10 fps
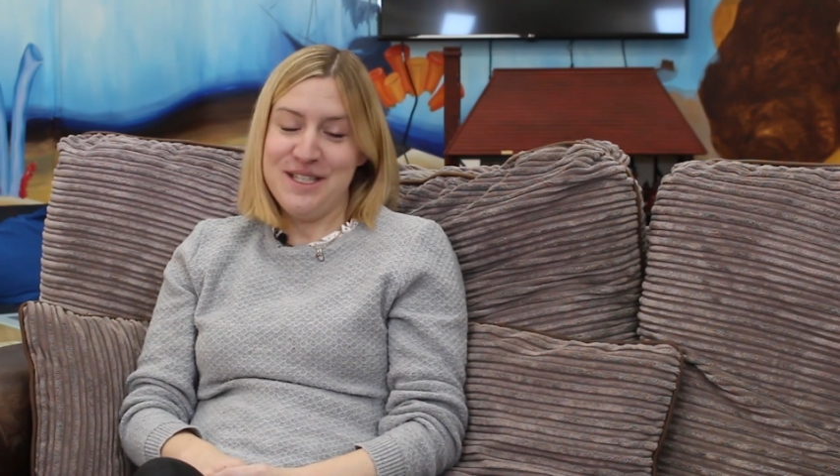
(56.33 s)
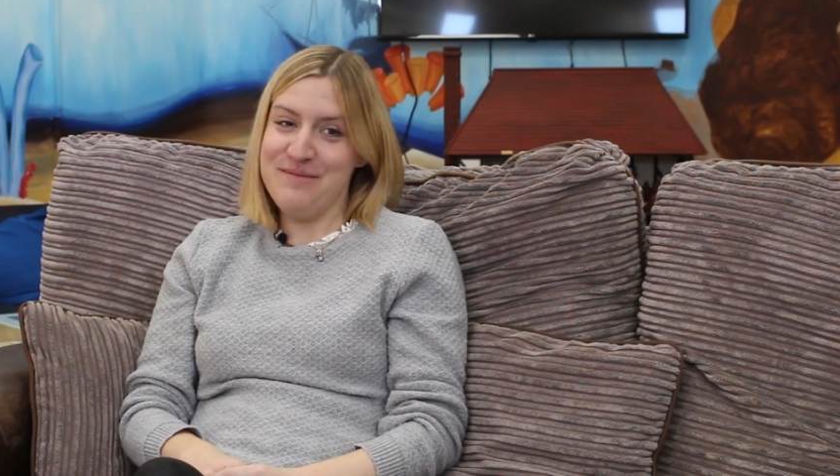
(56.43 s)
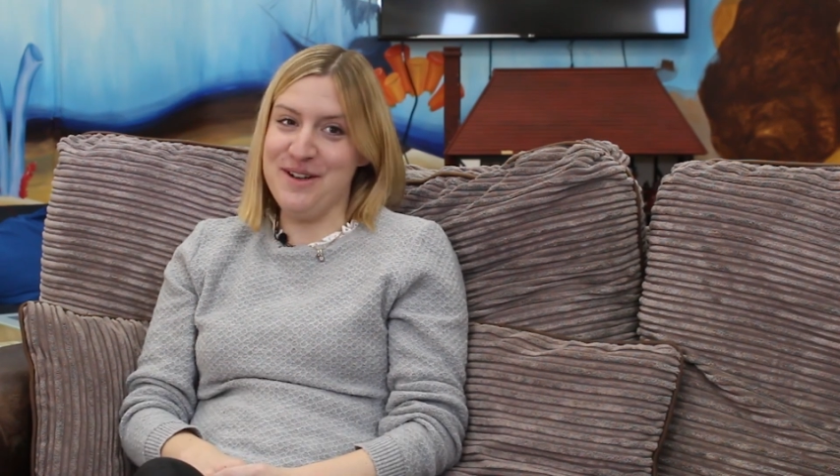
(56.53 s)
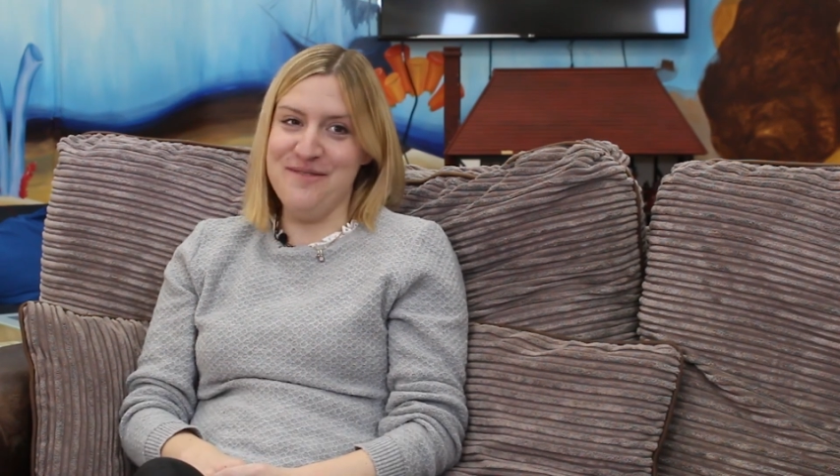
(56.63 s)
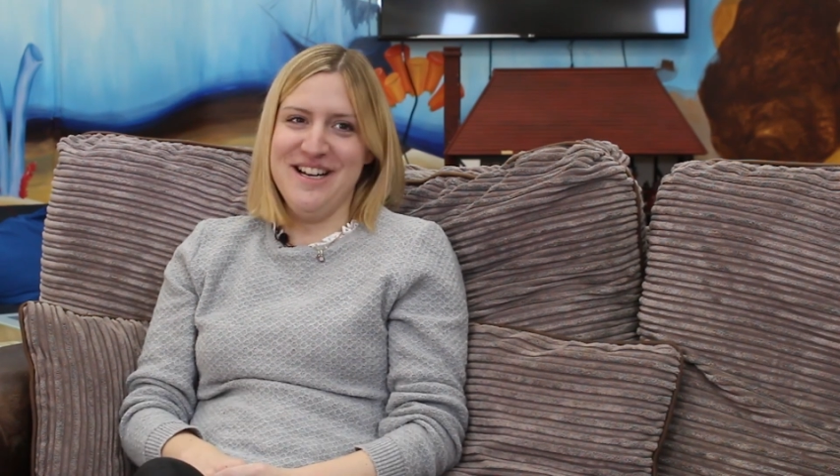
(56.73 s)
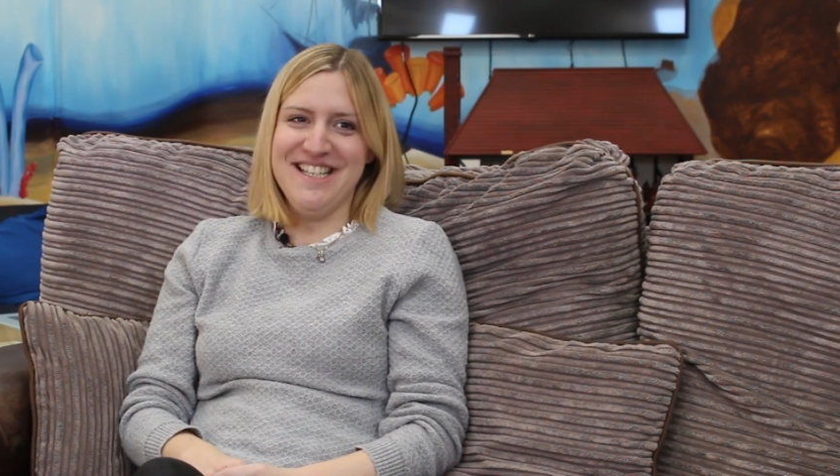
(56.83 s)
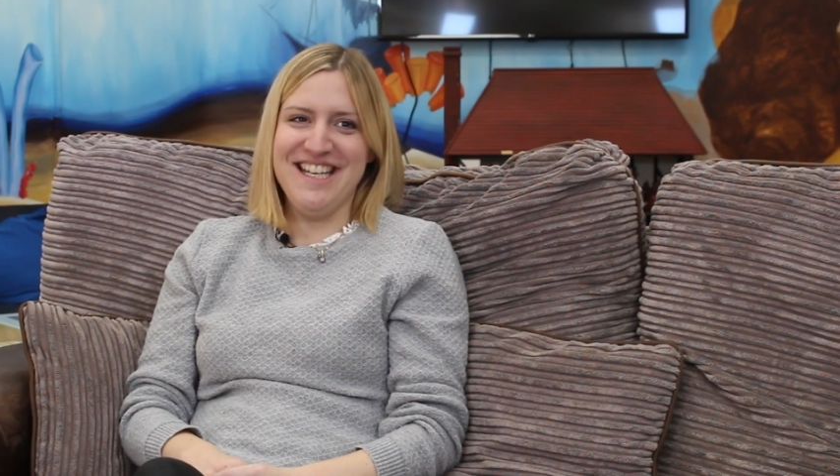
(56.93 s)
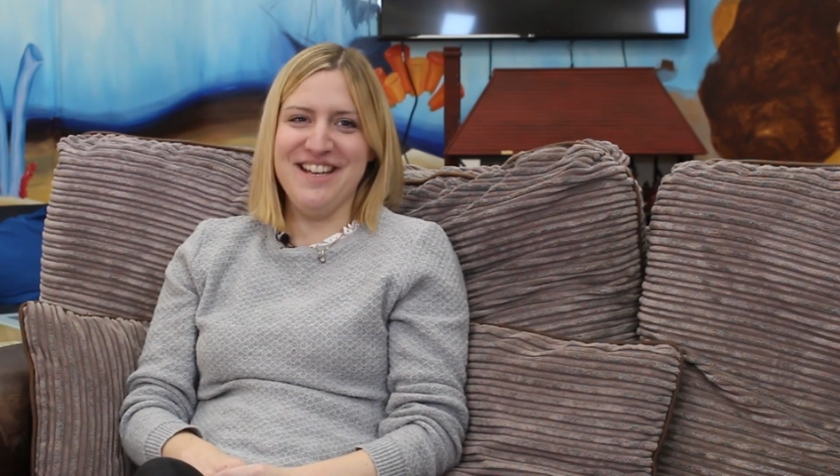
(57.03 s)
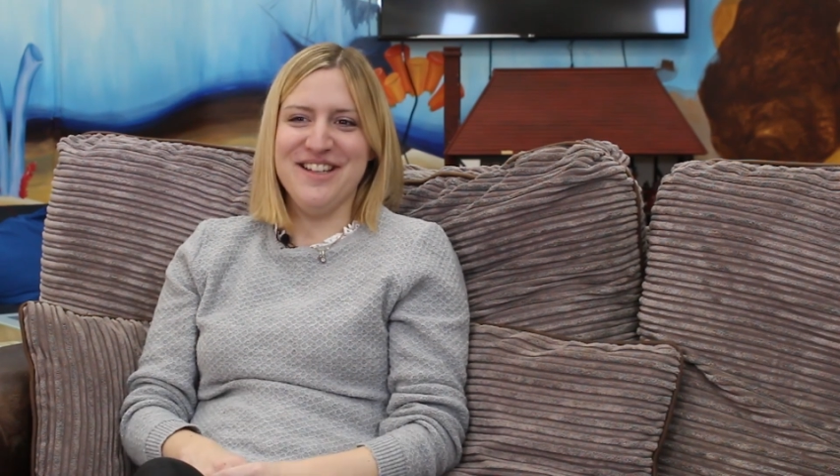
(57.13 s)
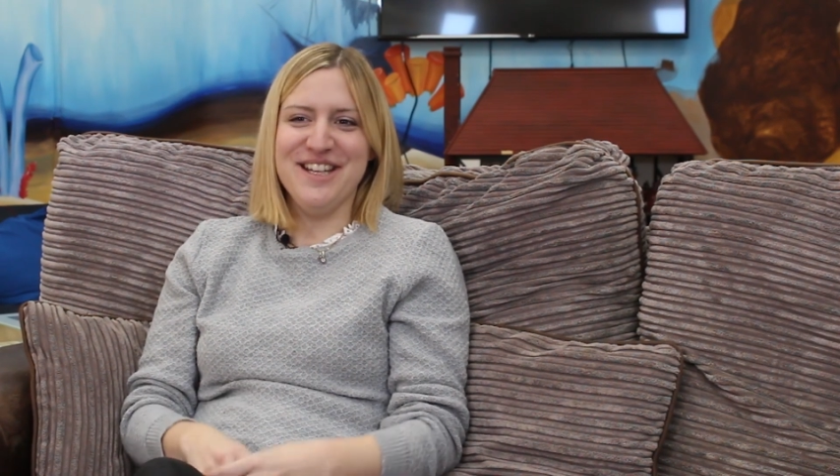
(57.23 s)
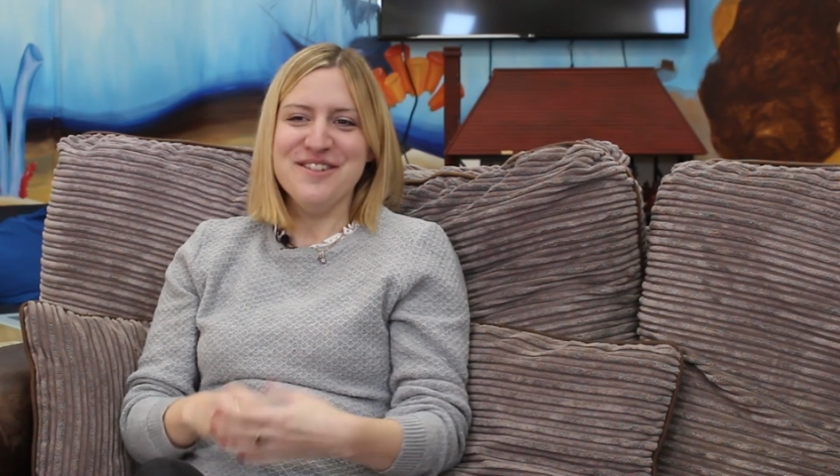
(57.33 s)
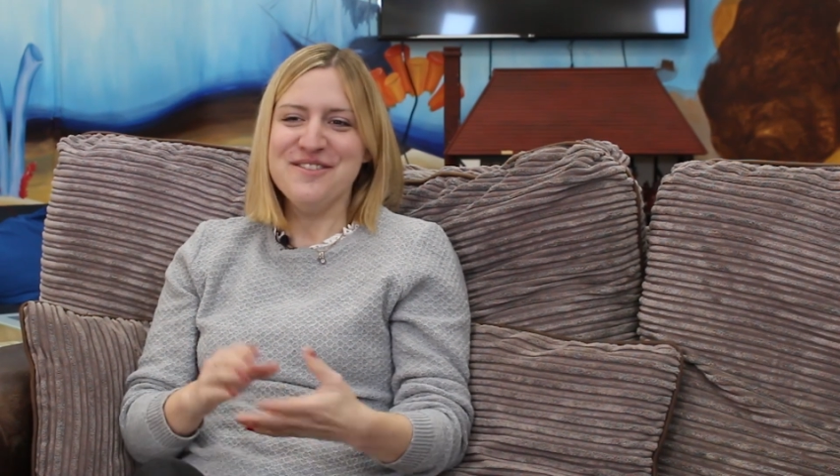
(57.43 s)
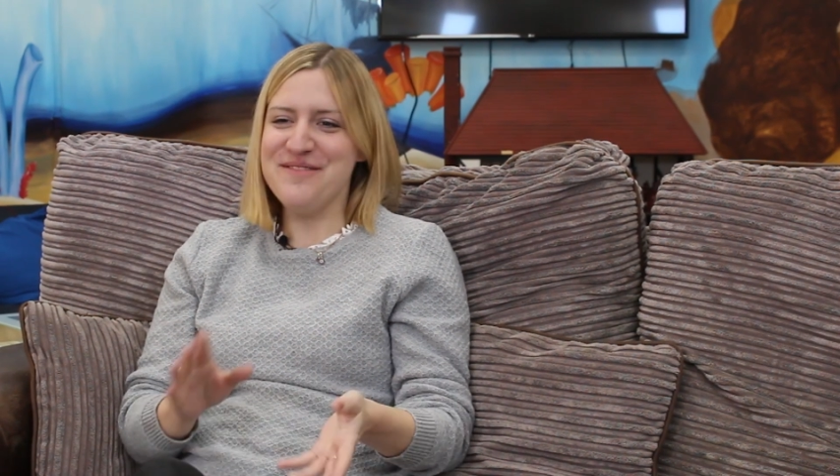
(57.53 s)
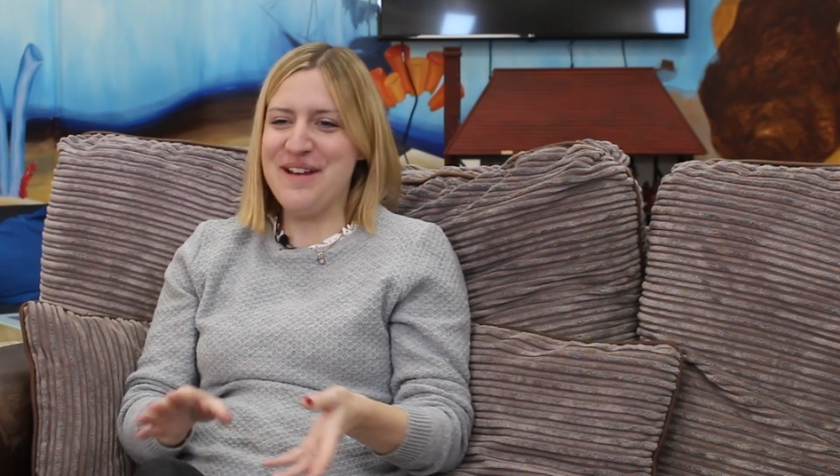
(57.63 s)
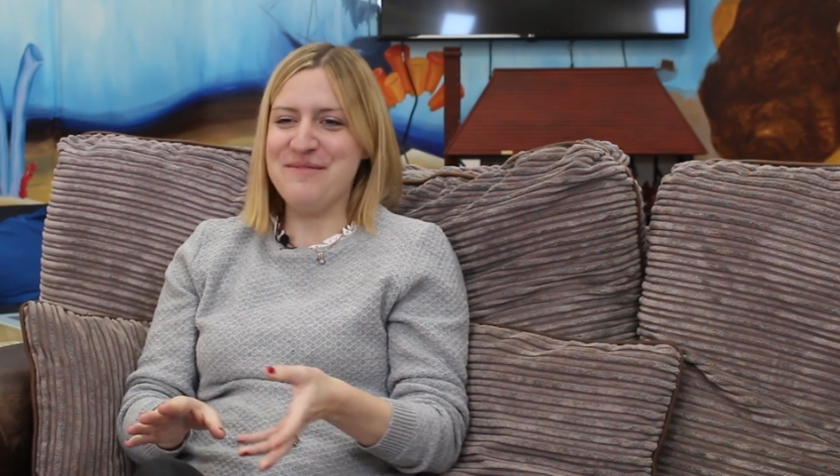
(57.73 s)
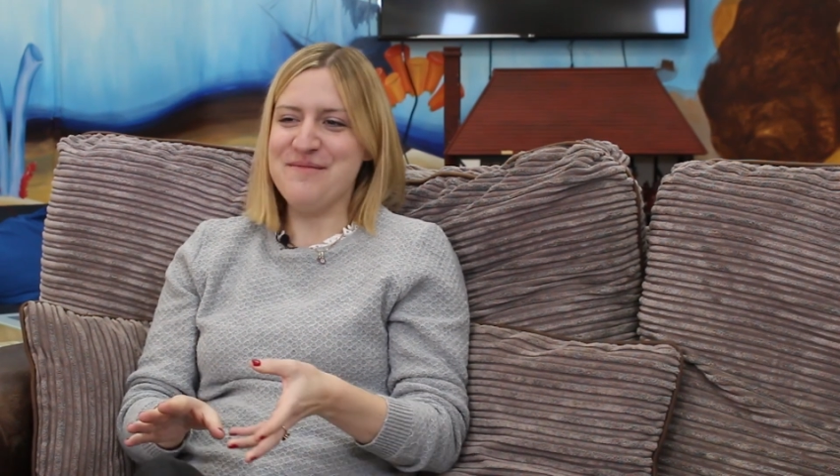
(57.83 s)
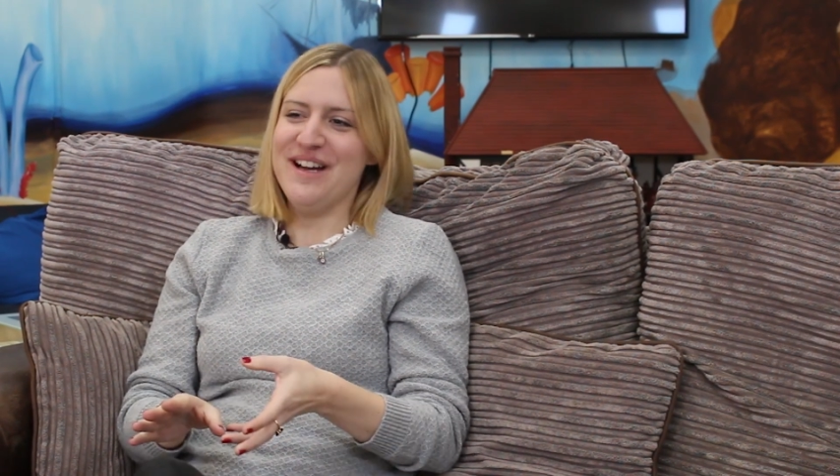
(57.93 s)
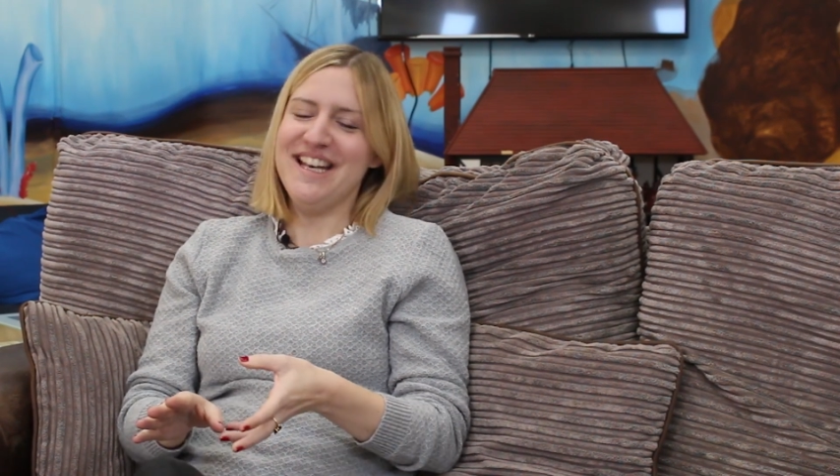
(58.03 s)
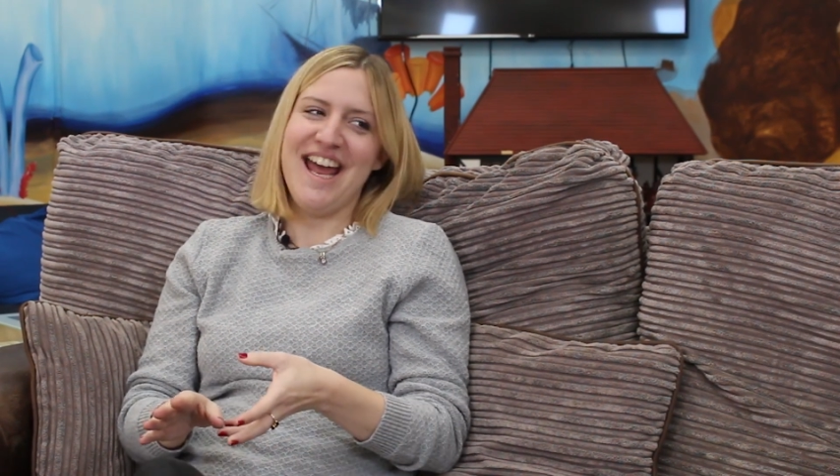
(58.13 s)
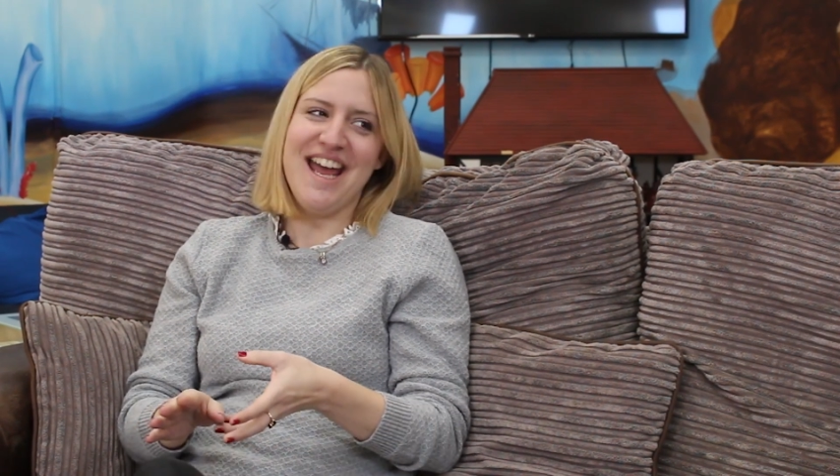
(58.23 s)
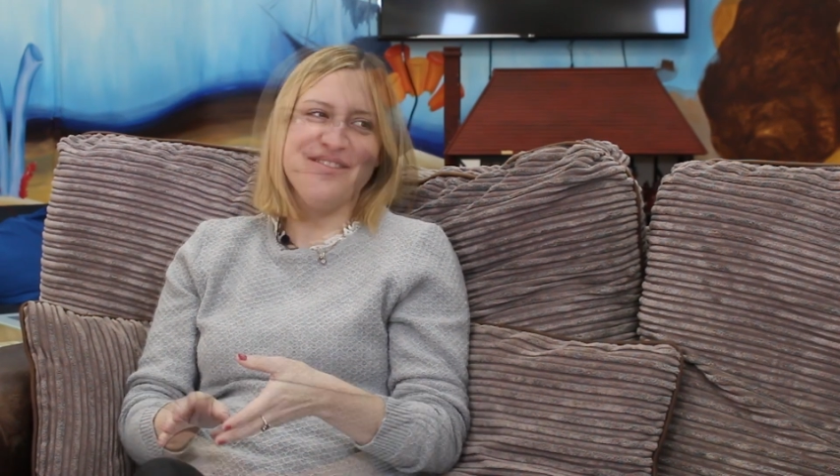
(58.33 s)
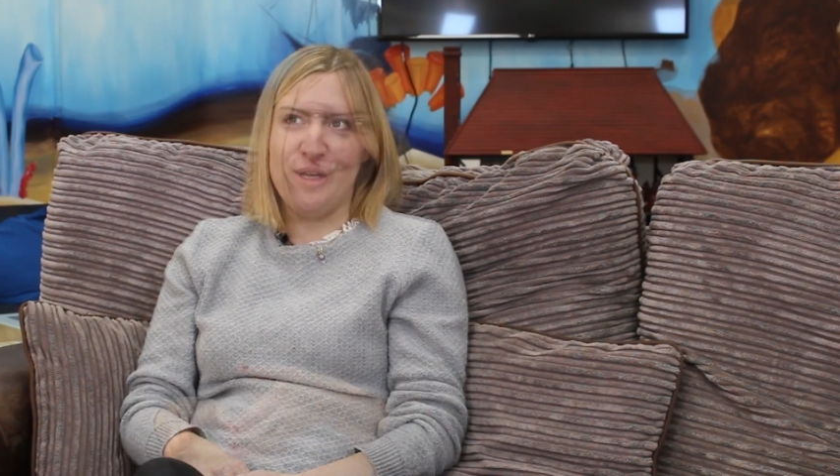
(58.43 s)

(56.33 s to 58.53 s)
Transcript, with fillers: to be on my team and they all remembered my name